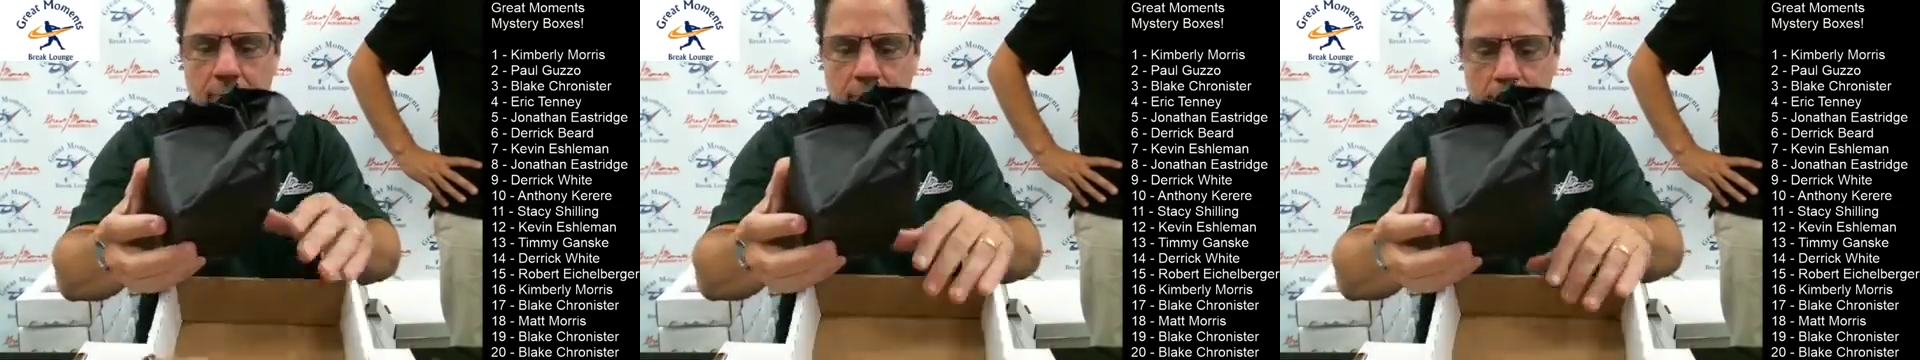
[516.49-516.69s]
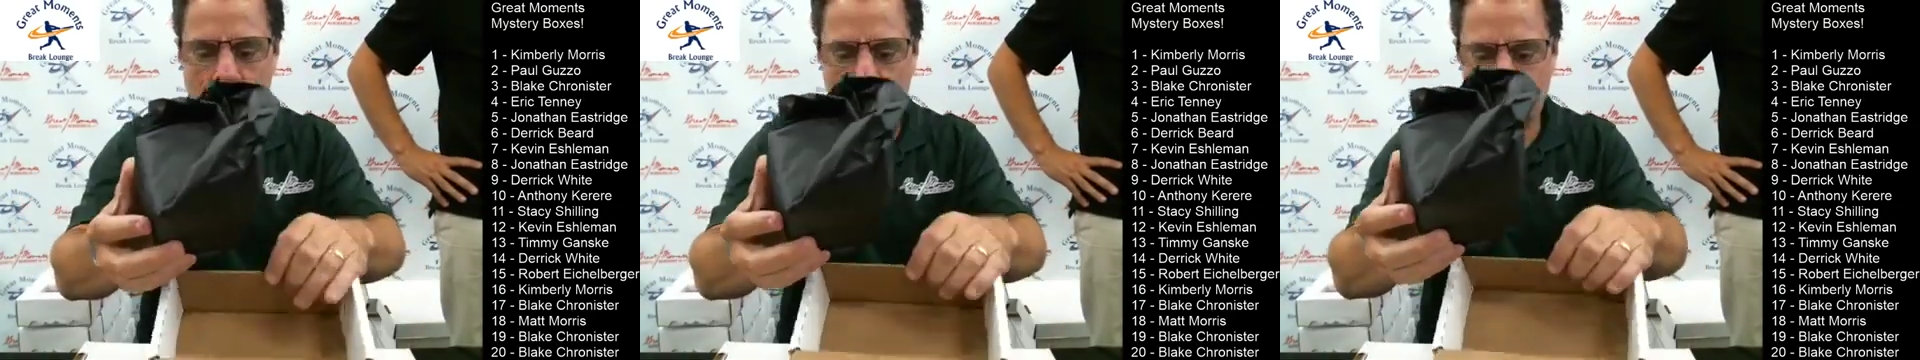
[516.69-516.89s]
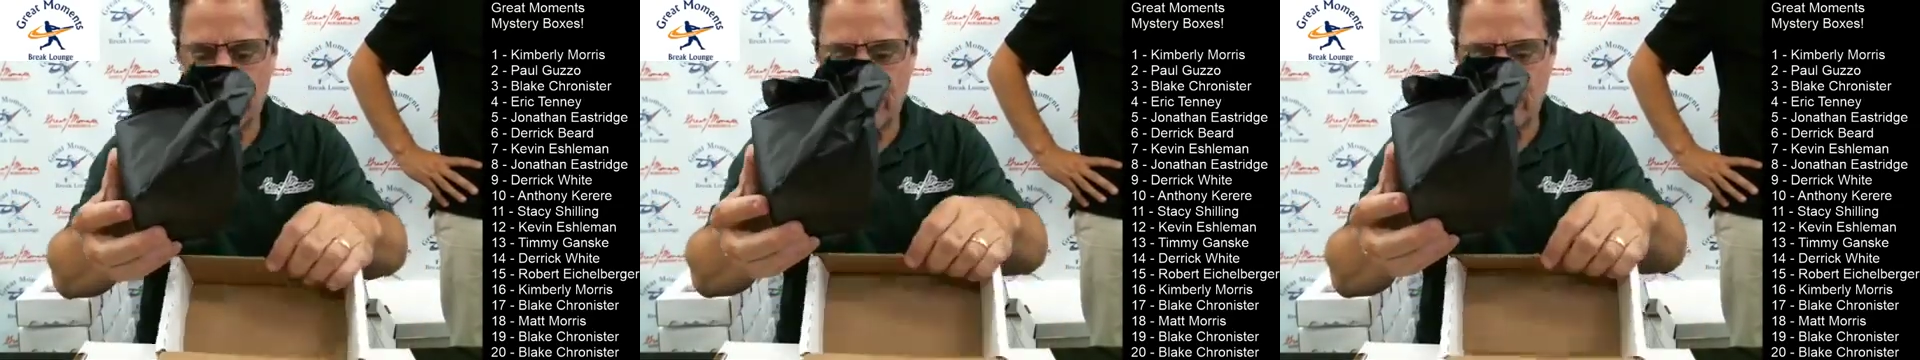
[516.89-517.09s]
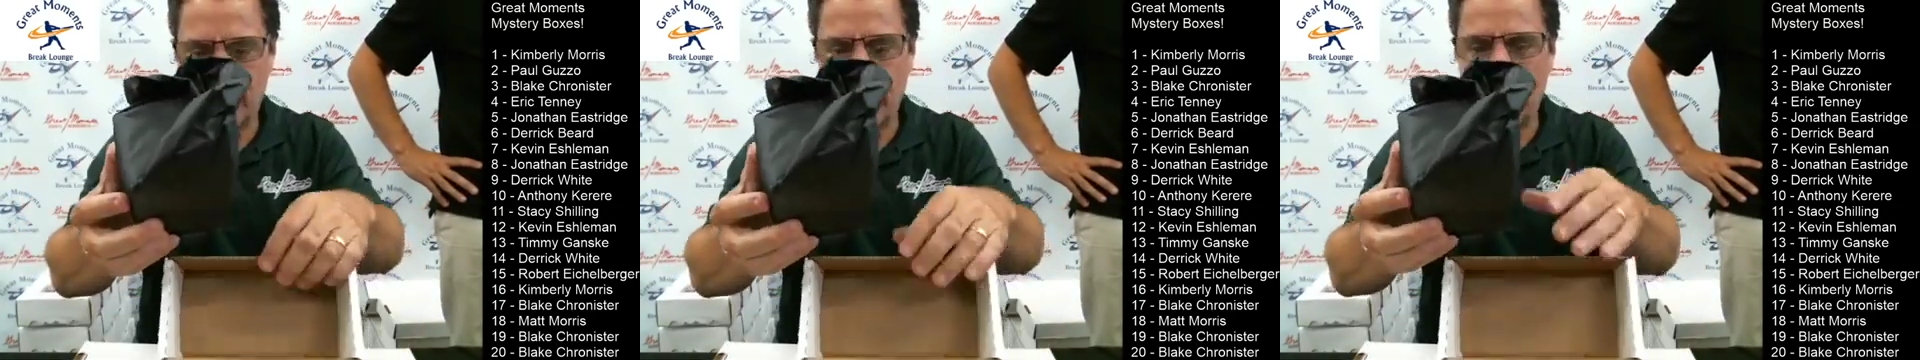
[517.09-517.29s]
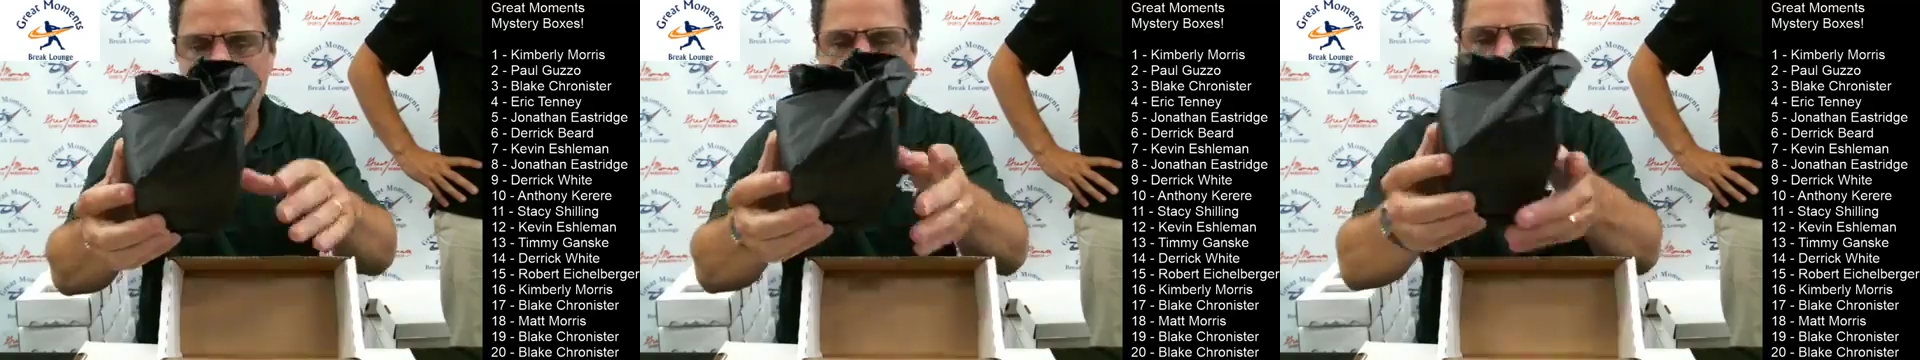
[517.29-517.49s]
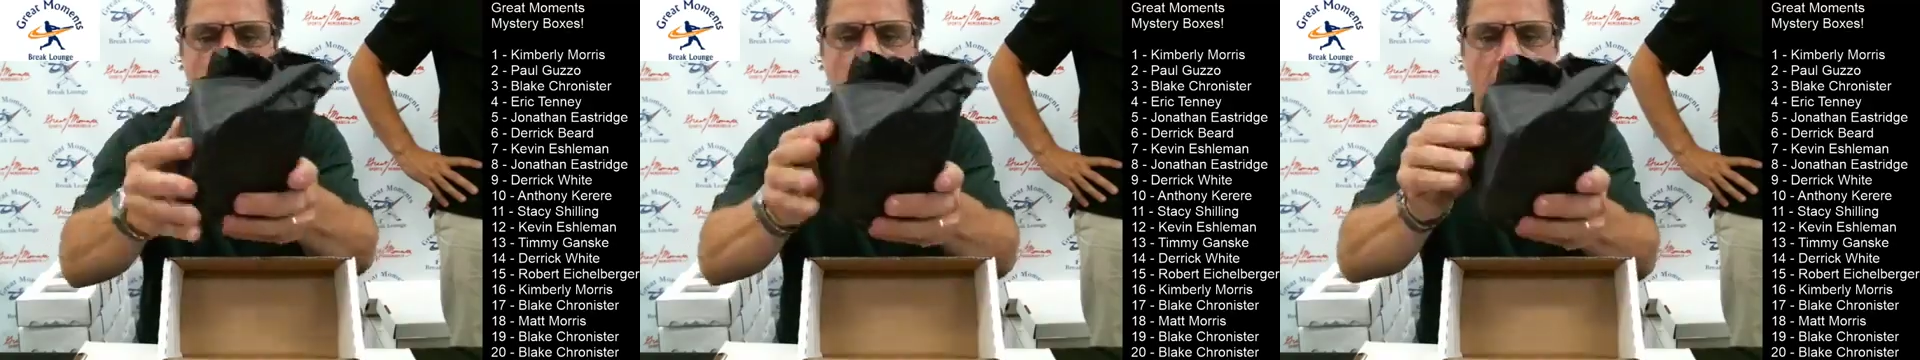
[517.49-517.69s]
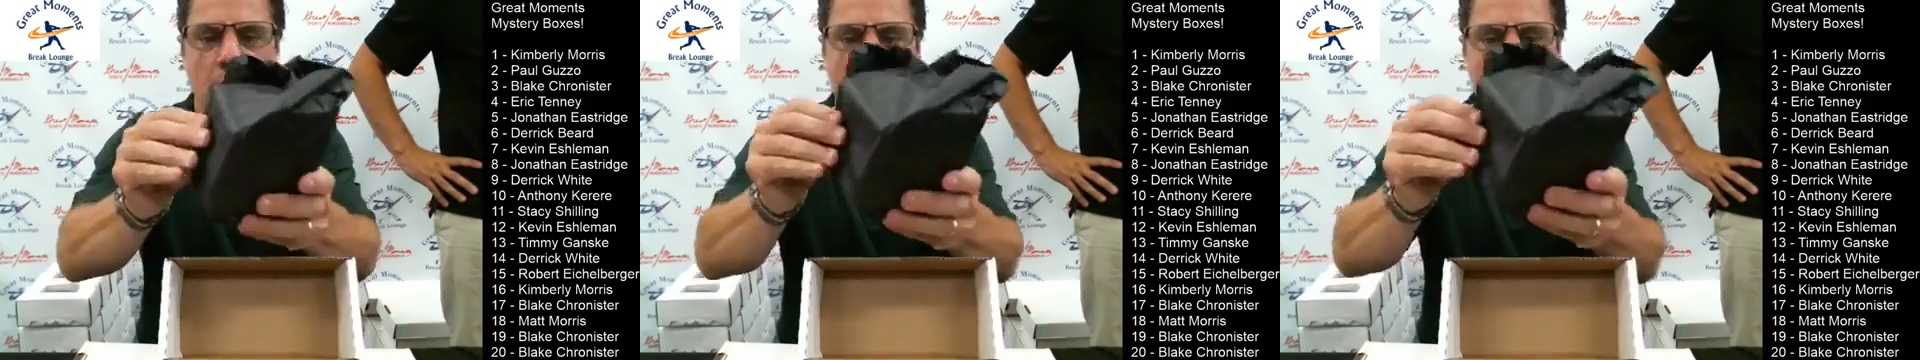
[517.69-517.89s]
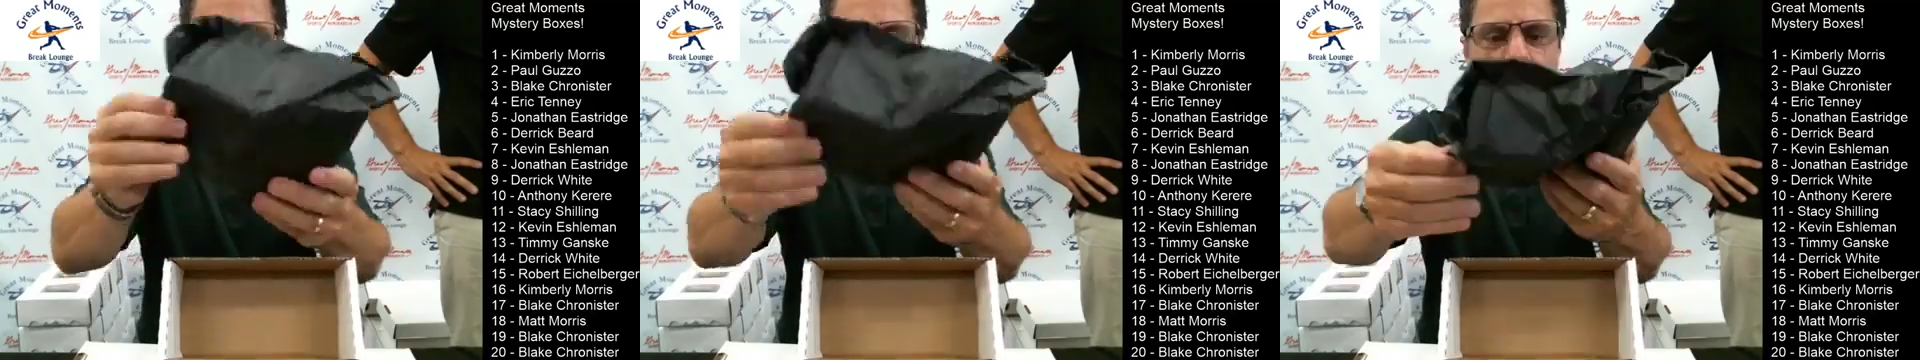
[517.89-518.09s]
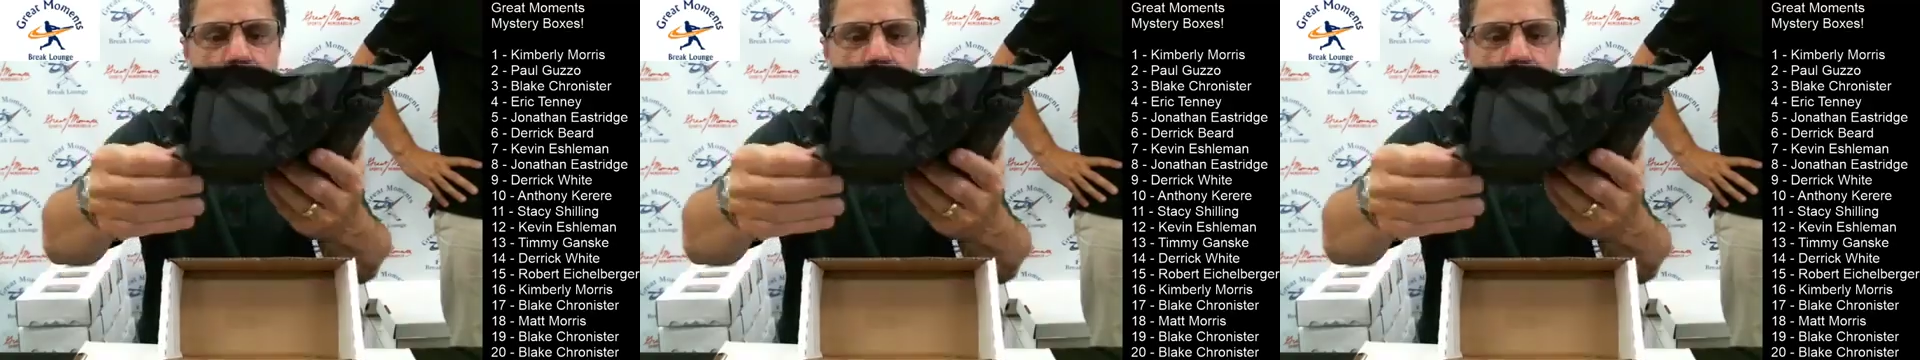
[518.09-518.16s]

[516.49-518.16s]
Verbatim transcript: Worked in a pinch. A little